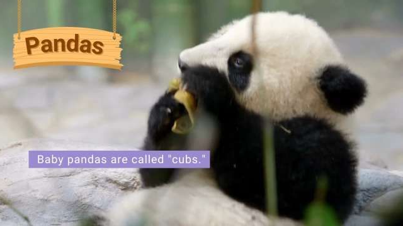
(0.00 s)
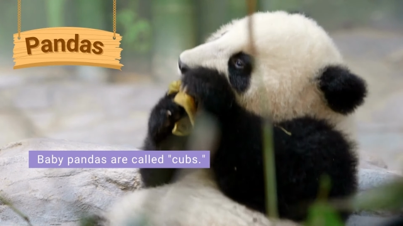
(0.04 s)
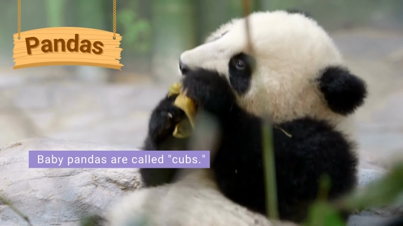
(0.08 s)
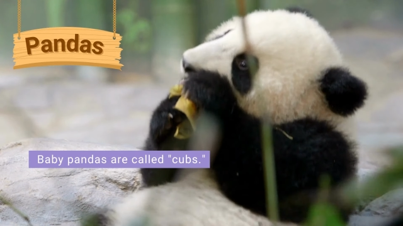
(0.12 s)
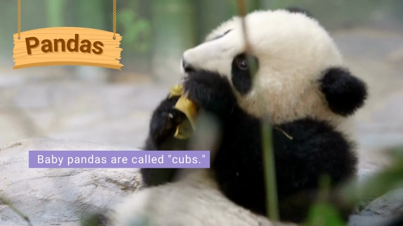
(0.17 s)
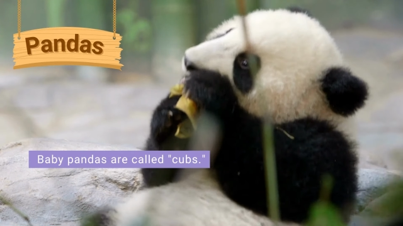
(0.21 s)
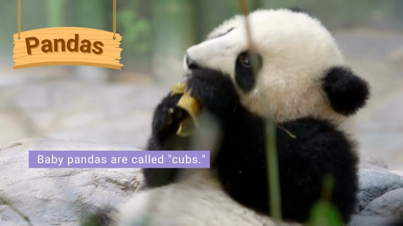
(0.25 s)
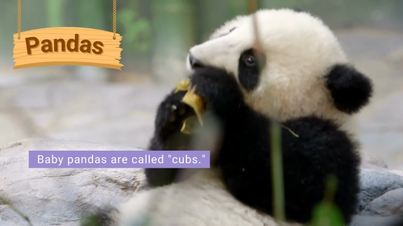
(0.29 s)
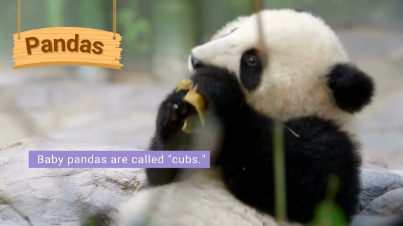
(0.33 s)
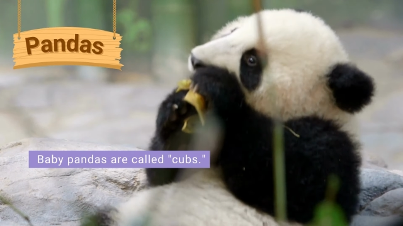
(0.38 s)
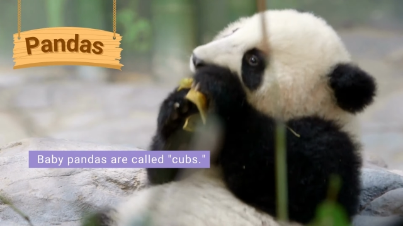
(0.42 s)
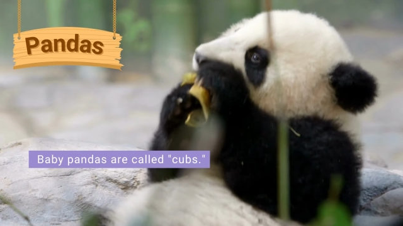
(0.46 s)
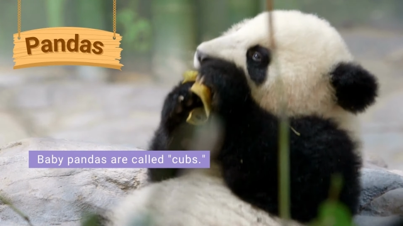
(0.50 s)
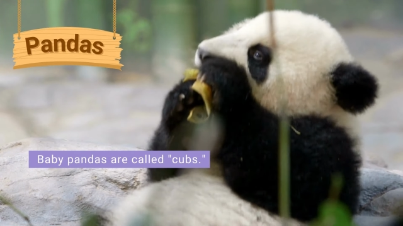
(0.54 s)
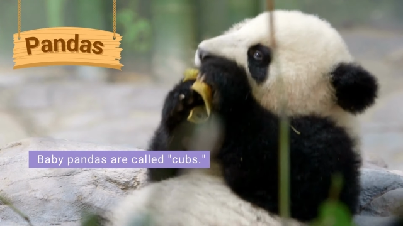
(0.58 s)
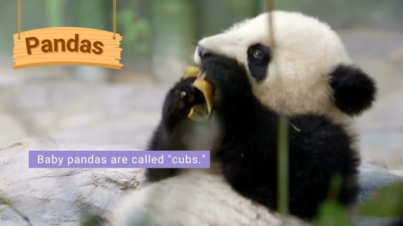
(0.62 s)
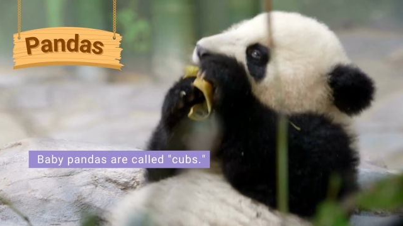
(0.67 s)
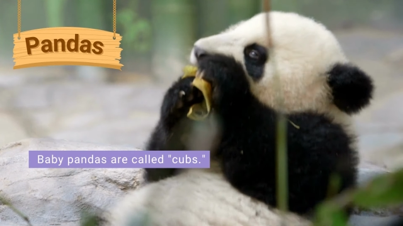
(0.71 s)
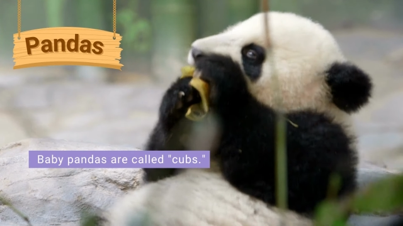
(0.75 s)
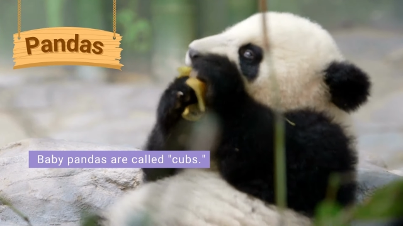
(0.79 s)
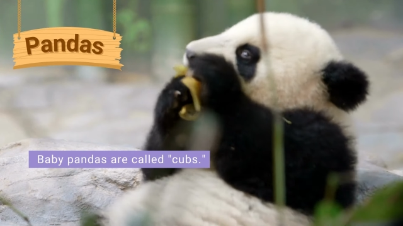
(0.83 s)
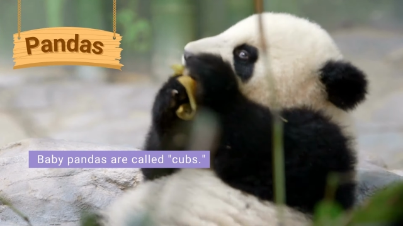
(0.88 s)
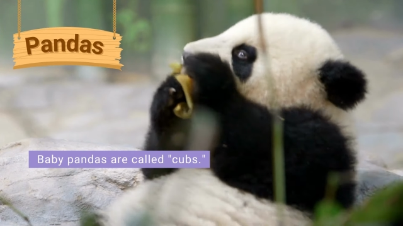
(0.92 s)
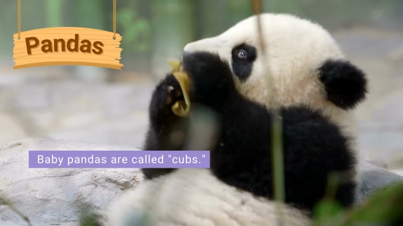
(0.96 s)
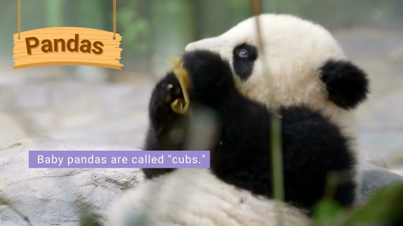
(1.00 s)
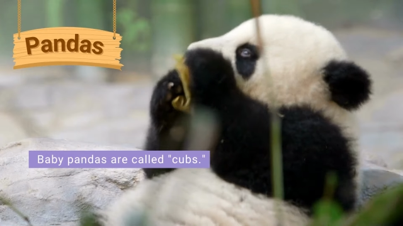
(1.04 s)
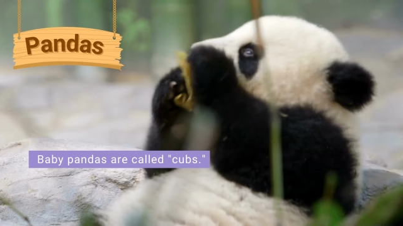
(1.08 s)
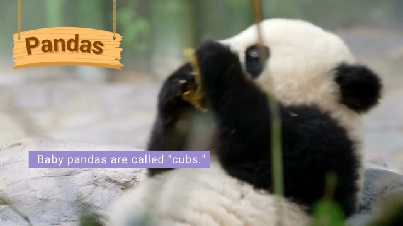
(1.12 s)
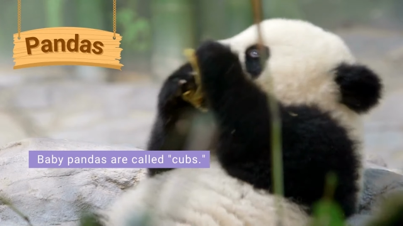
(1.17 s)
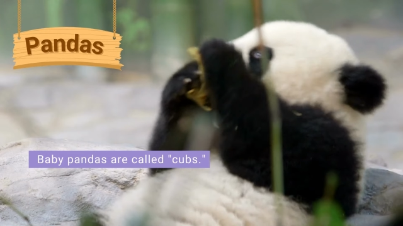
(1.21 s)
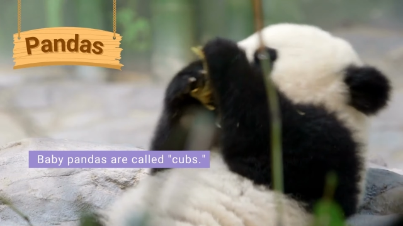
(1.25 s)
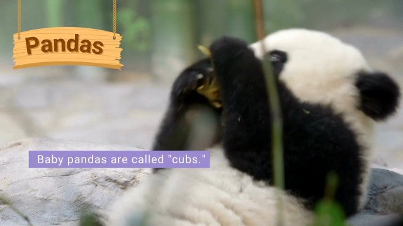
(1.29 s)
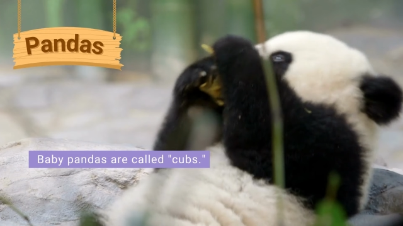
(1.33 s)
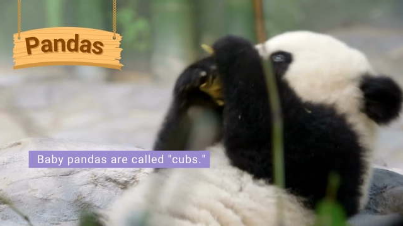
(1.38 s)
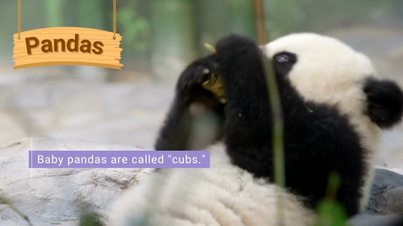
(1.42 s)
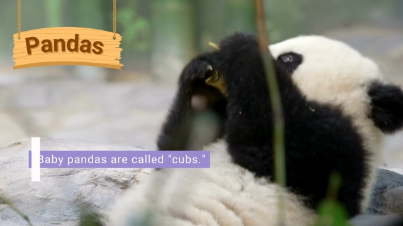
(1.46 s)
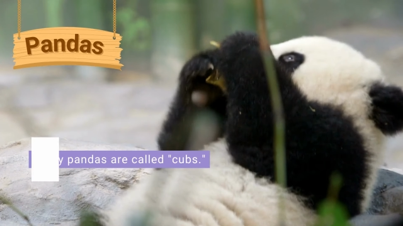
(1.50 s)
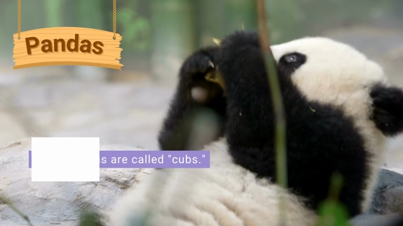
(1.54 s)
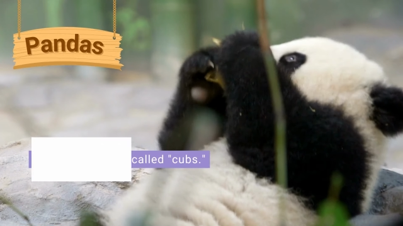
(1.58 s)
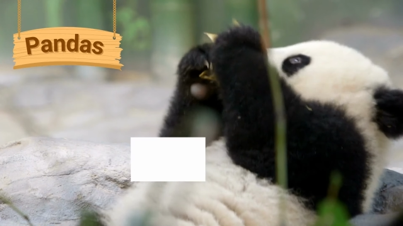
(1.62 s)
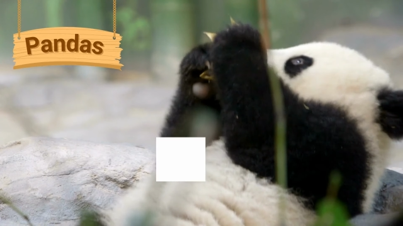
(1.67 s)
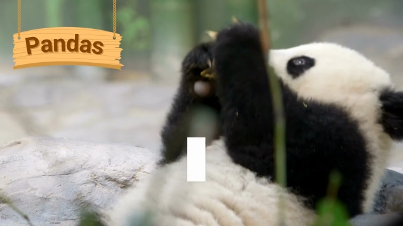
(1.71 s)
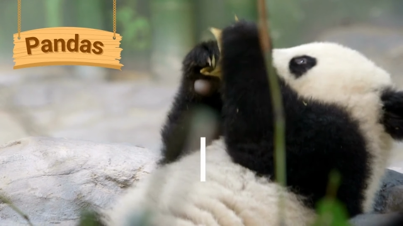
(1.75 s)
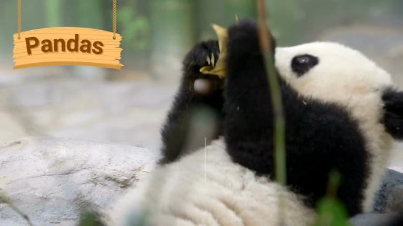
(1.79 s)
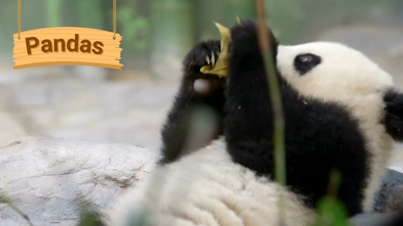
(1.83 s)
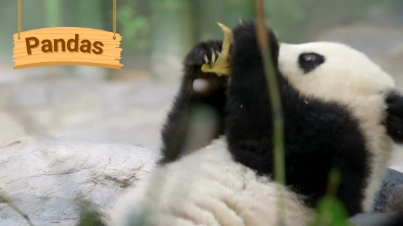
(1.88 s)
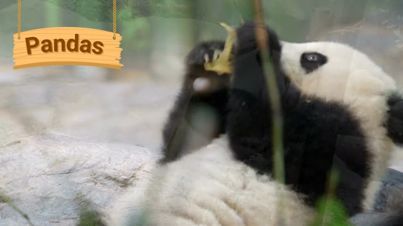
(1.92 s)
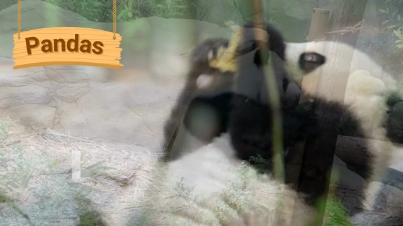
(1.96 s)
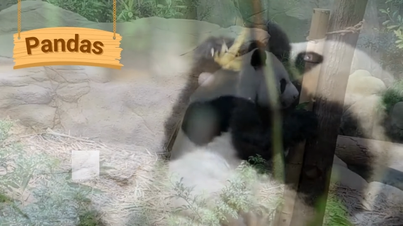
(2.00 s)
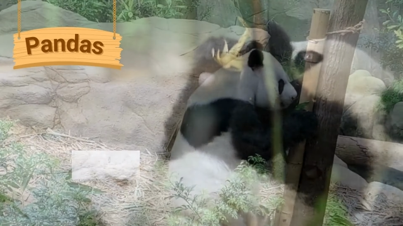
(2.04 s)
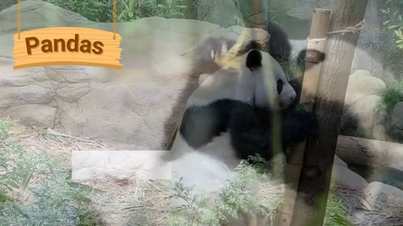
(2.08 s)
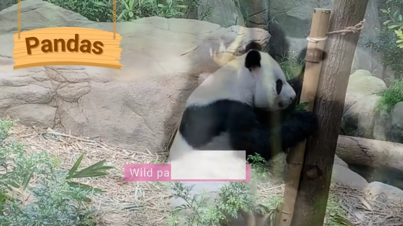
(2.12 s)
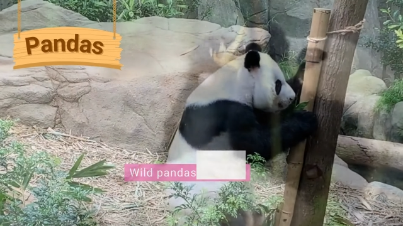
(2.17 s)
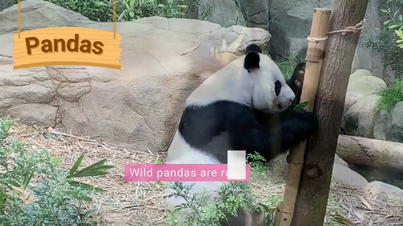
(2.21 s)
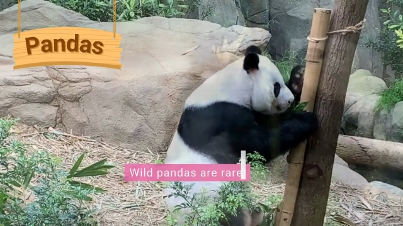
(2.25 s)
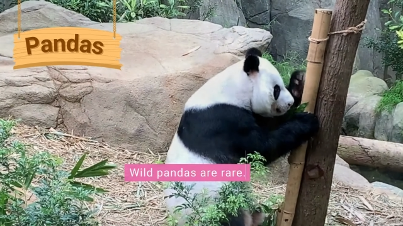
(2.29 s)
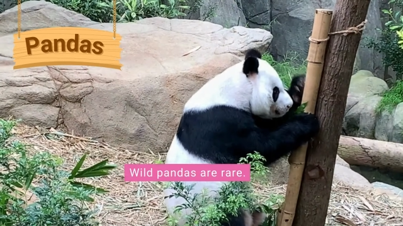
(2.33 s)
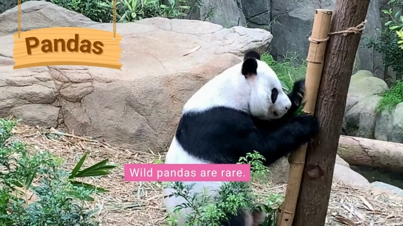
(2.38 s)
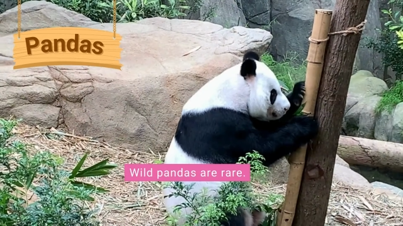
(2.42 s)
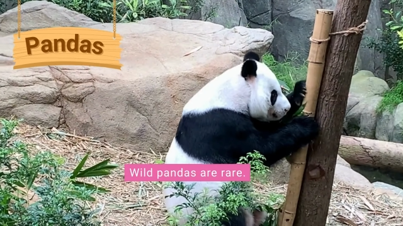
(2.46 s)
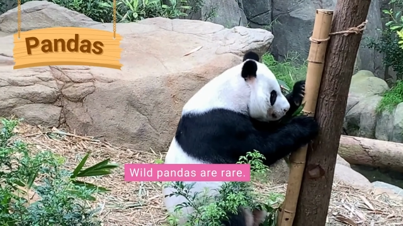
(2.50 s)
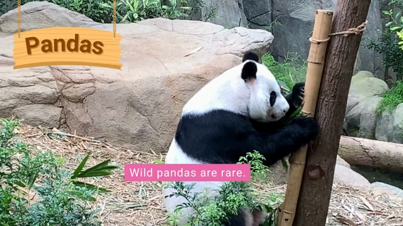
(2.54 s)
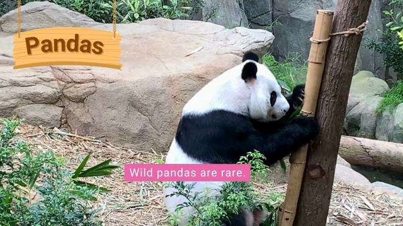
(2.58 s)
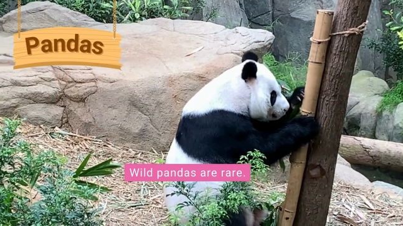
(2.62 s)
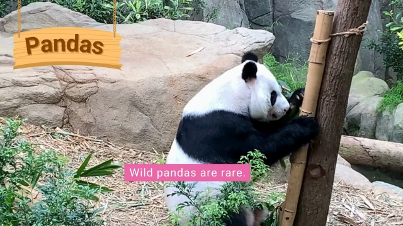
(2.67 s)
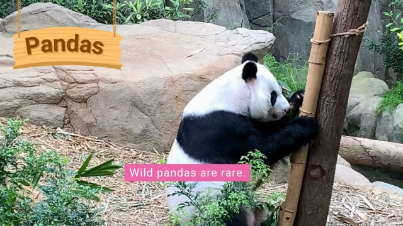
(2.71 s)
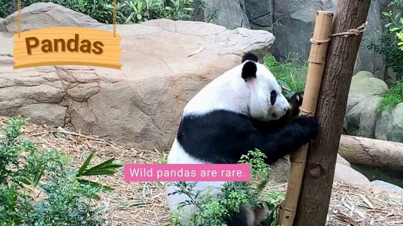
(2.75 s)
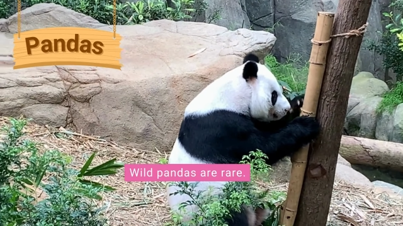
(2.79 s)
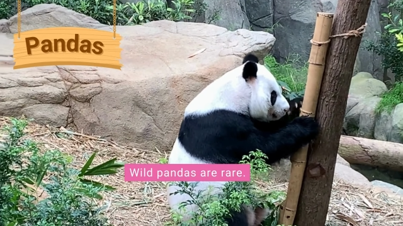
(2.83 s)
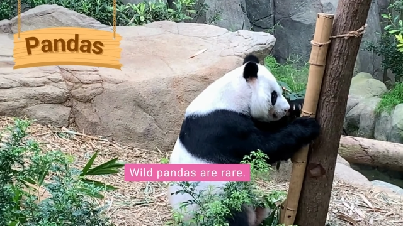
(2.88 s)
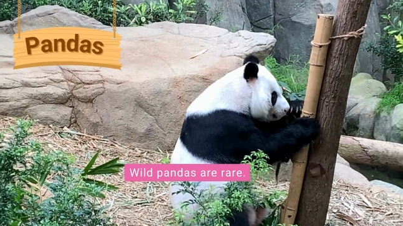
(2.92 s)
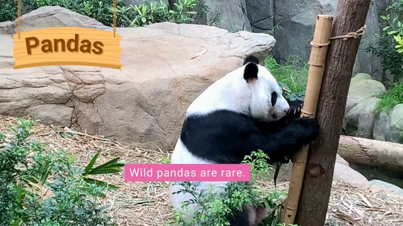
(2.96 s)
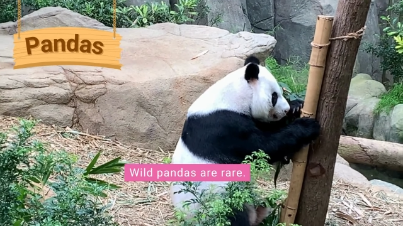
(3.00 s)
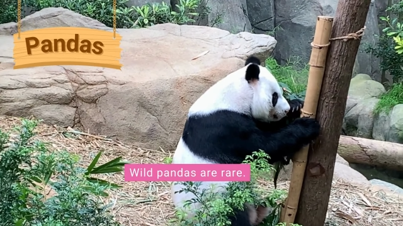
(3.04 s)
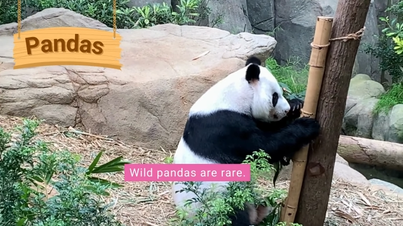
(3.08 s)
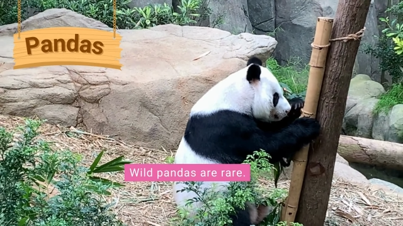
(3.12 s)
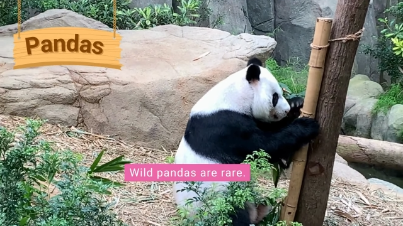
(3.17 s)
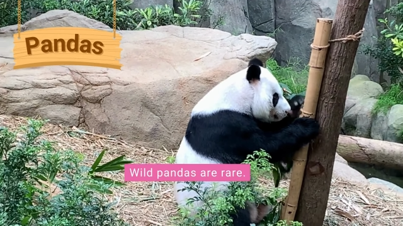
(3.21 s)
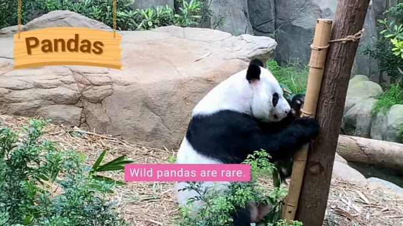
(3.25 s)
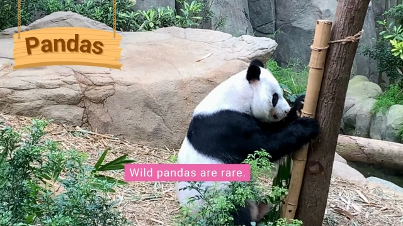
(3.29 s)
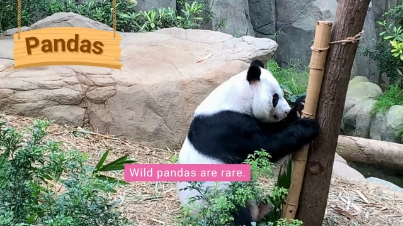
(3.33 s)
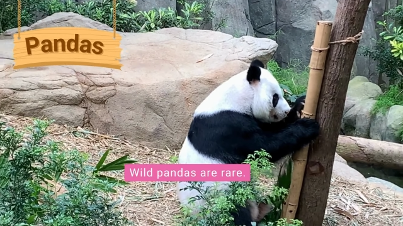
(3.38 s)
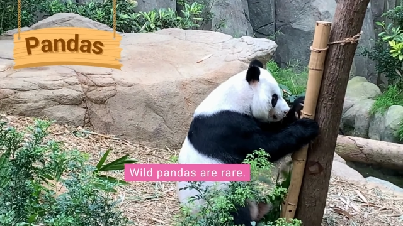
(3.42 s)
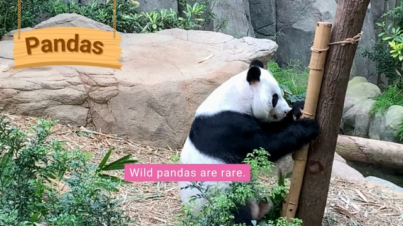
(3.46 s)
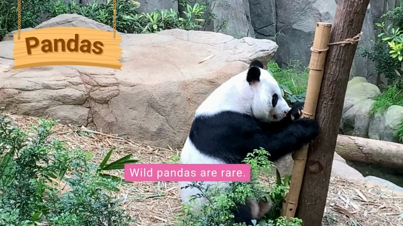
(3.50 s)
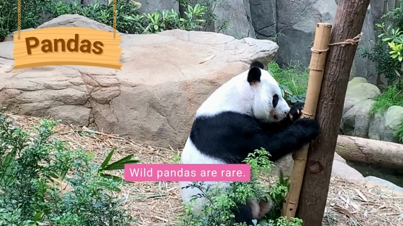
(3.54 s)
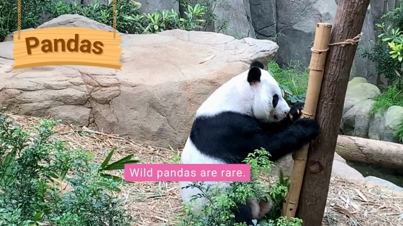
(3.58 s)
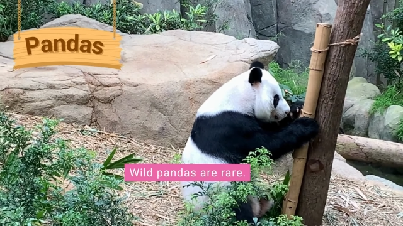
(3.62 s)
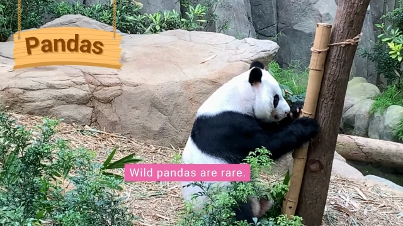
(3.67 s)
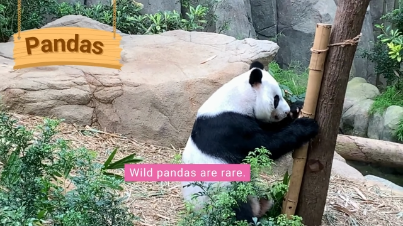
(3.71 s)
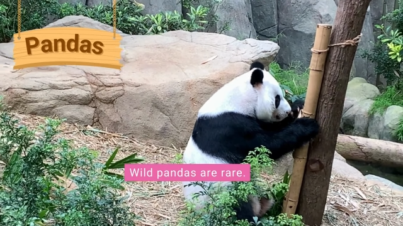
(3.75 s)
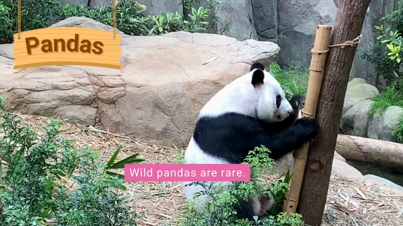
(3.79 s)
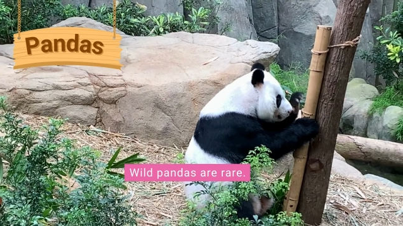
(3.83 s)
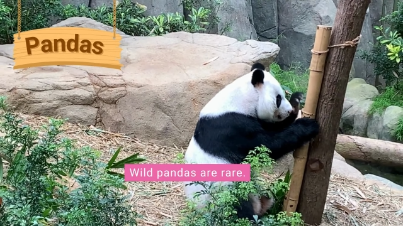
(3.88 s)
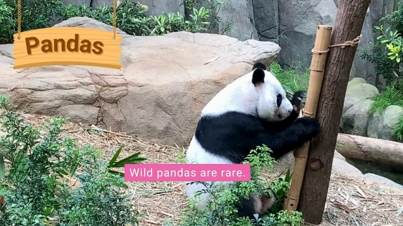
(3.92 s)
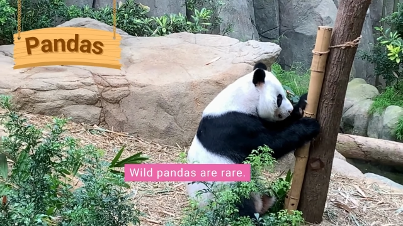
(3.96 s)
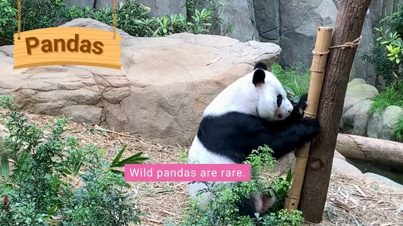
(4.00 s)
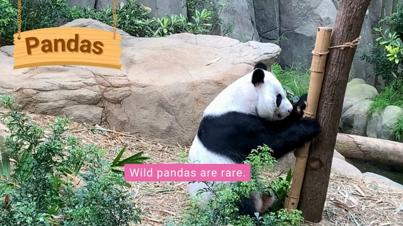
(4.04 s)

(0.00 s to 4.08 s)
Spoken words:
[unreadable: no face in view]